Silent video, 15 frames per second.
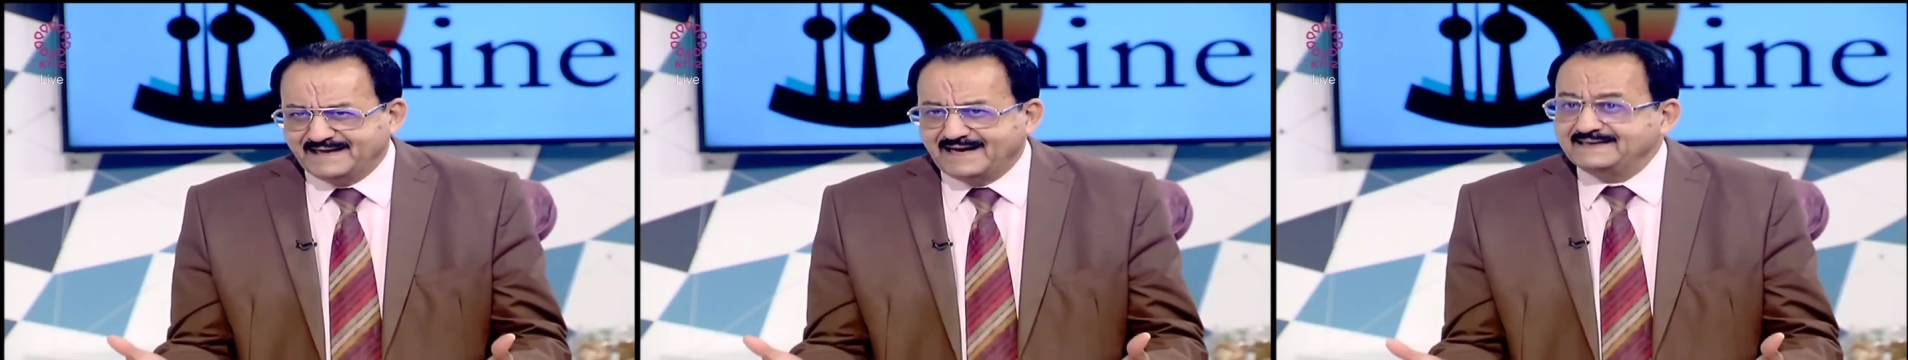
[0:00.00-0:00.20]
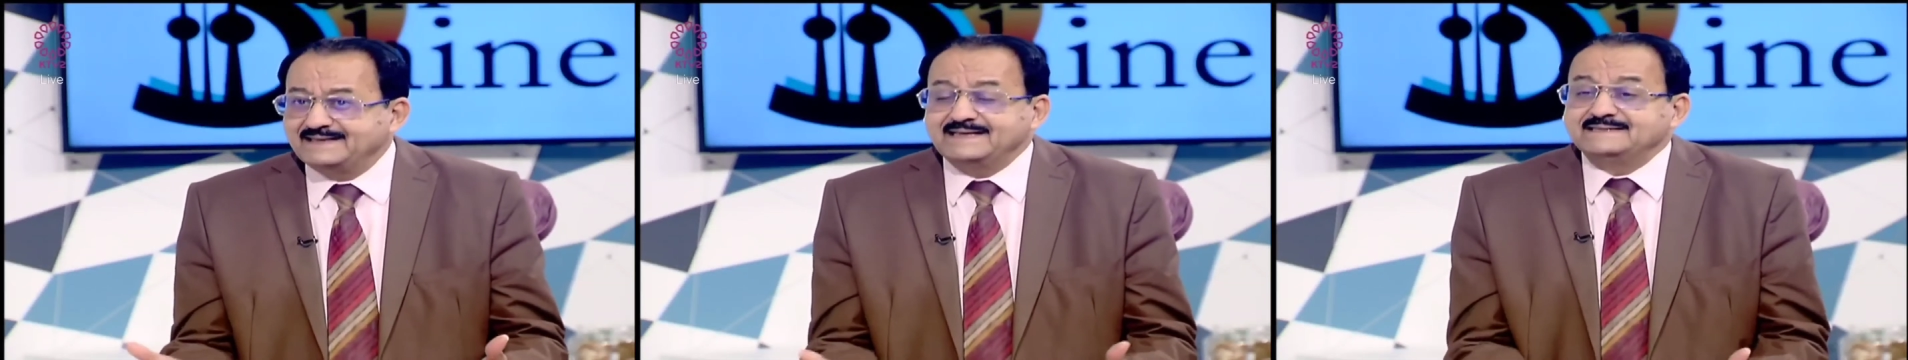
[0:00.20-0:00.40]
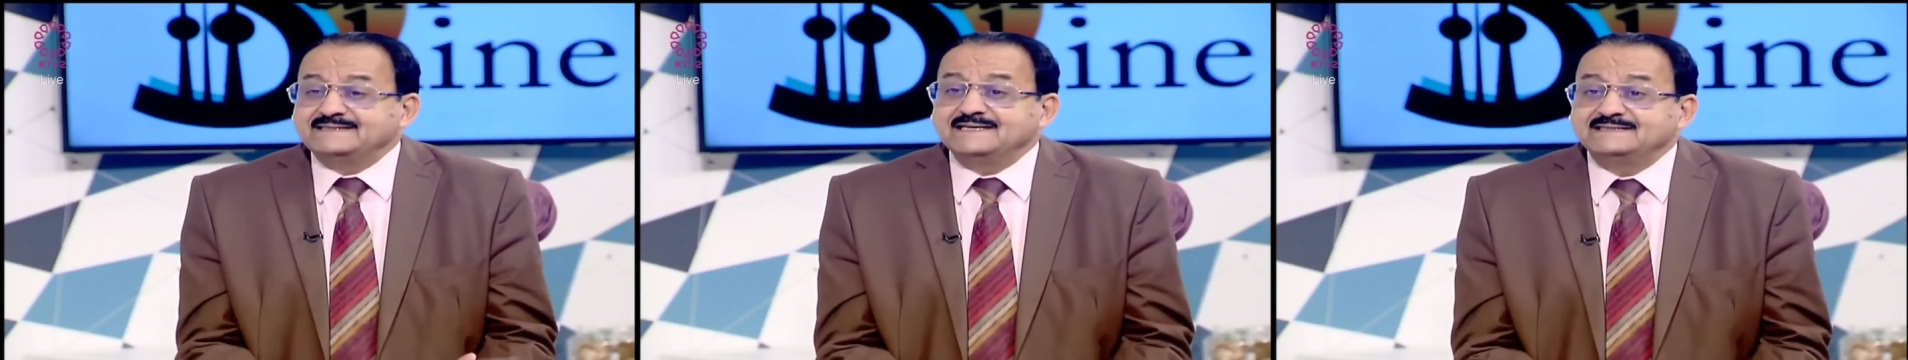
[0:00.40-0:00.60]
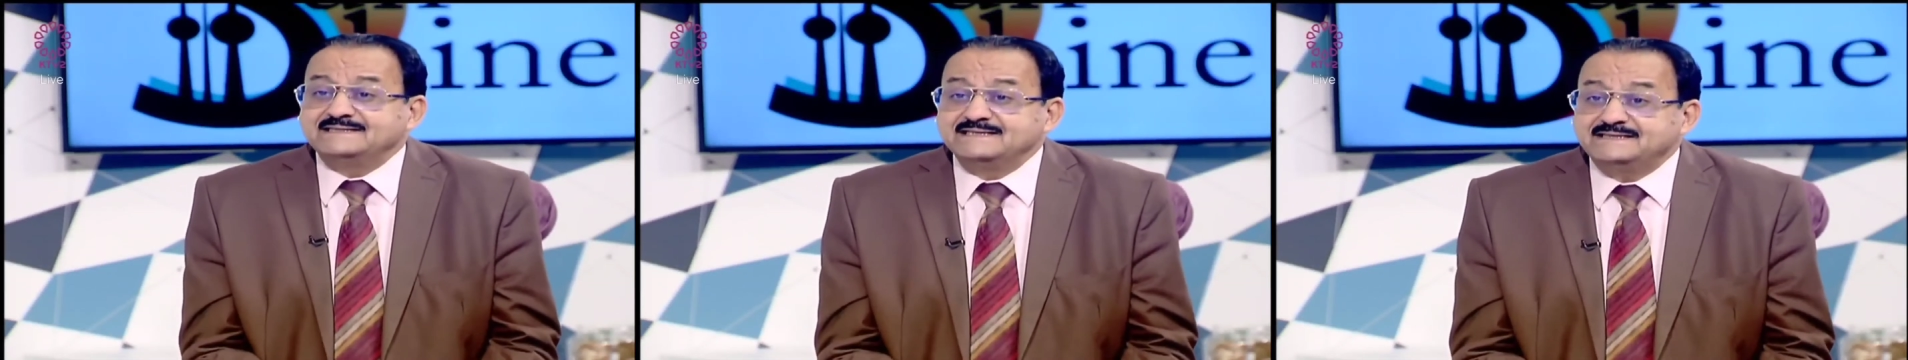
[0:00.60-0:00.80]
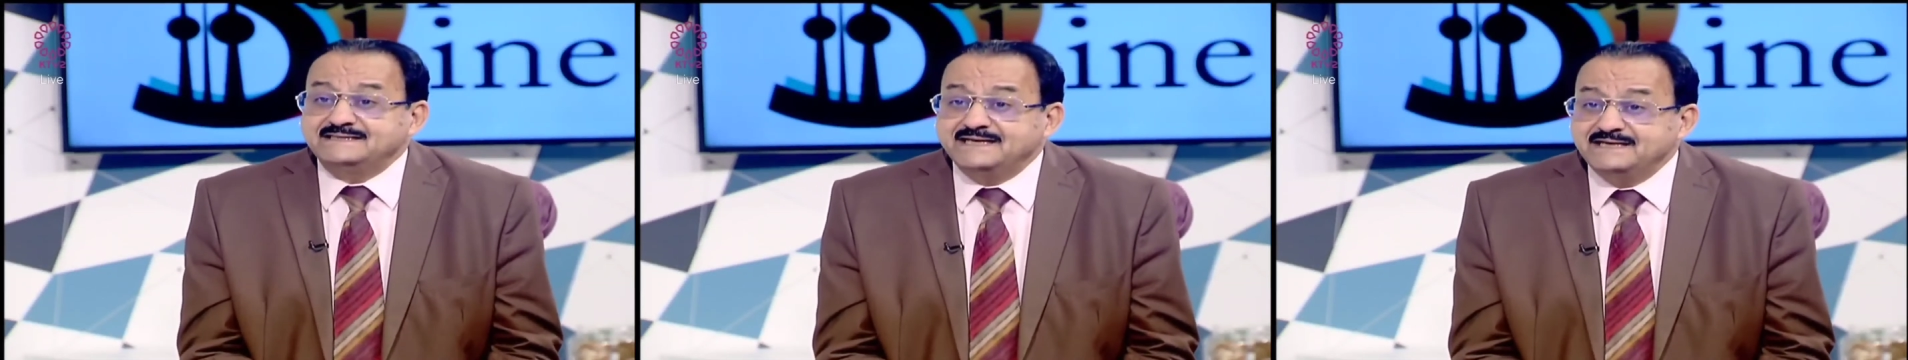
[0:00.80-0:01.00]
And is
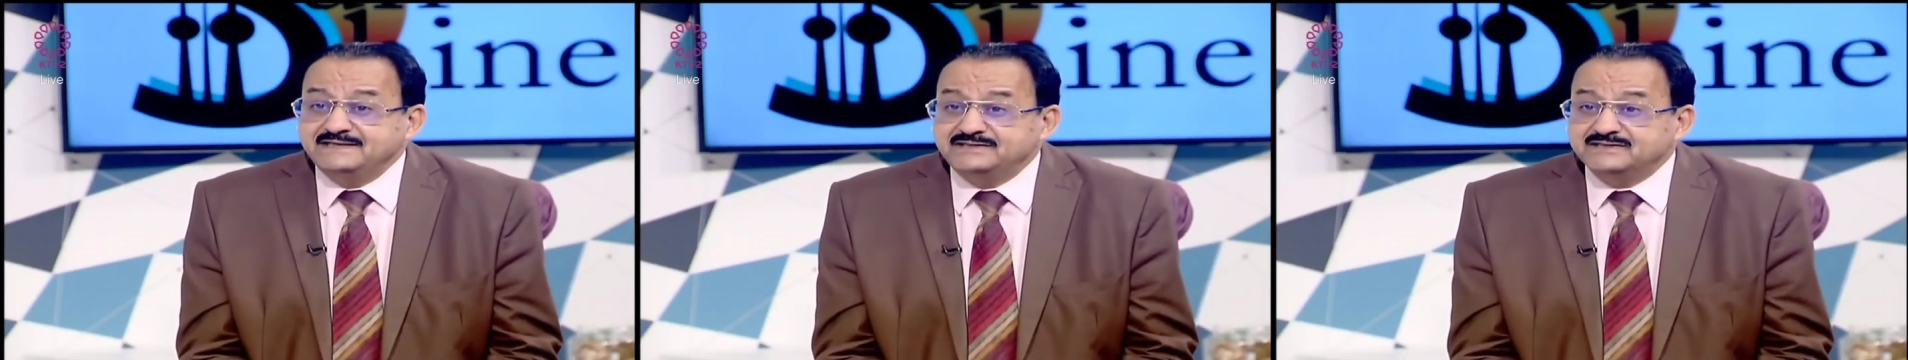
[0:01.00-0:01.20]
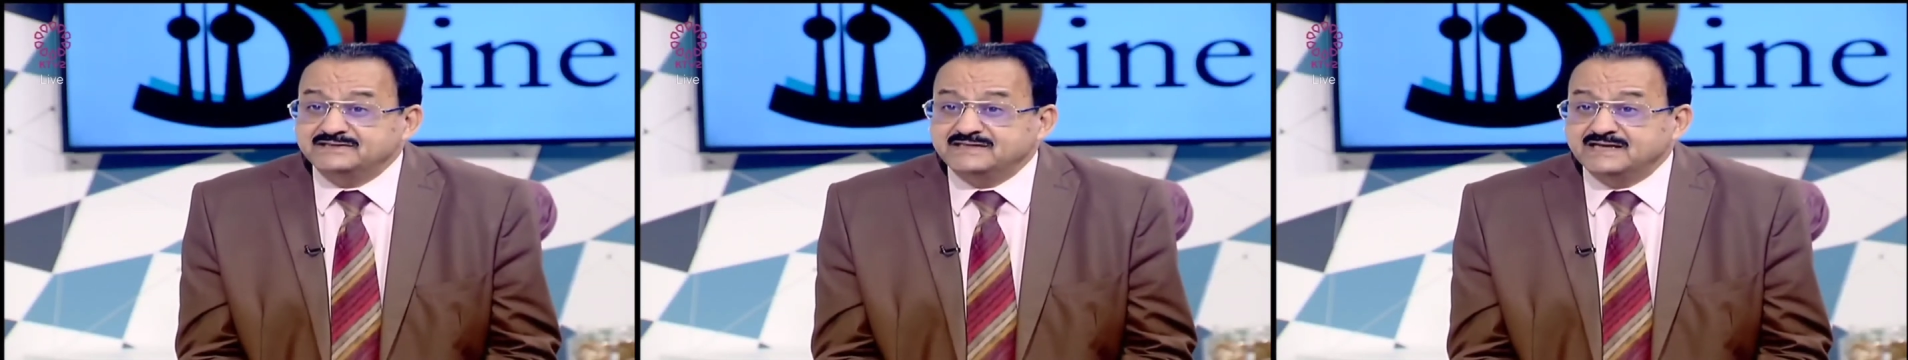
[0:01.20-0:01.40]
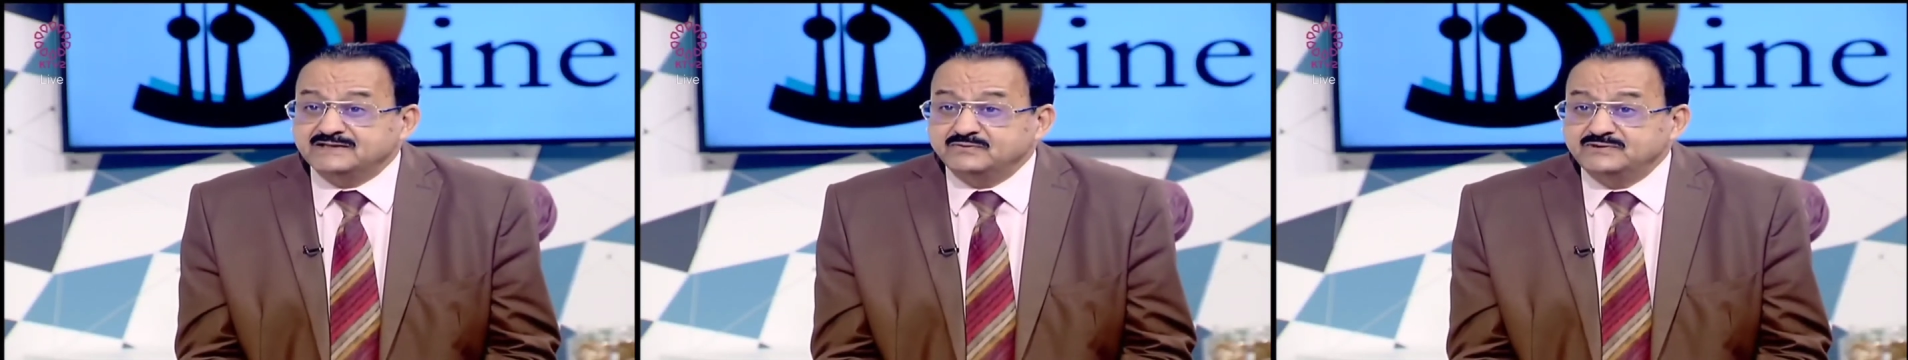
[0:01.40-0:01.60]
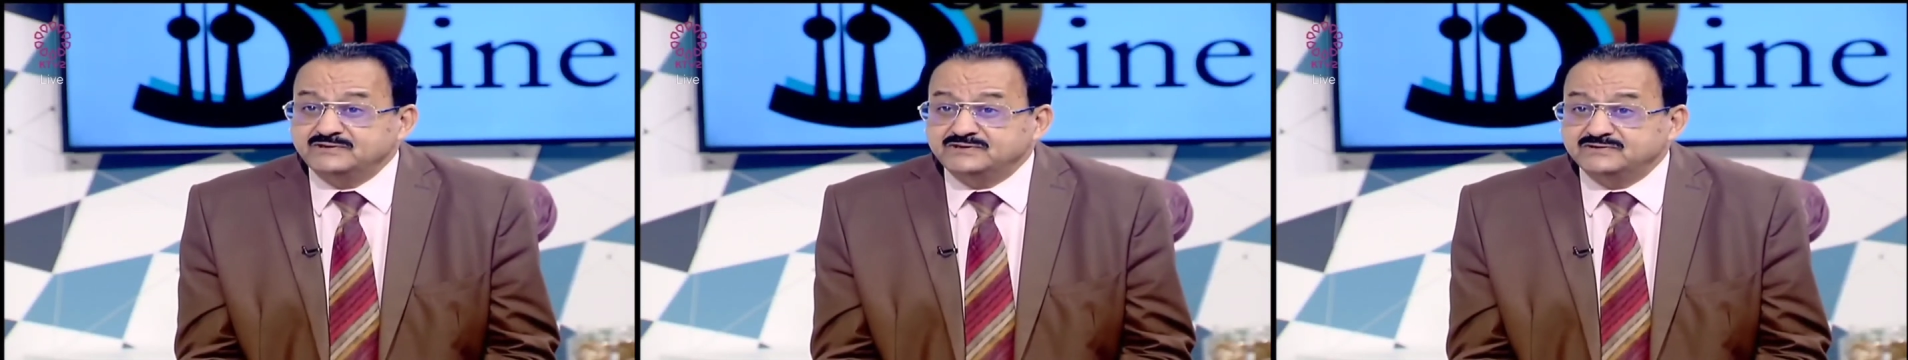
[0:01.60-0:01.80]
it dangerous that we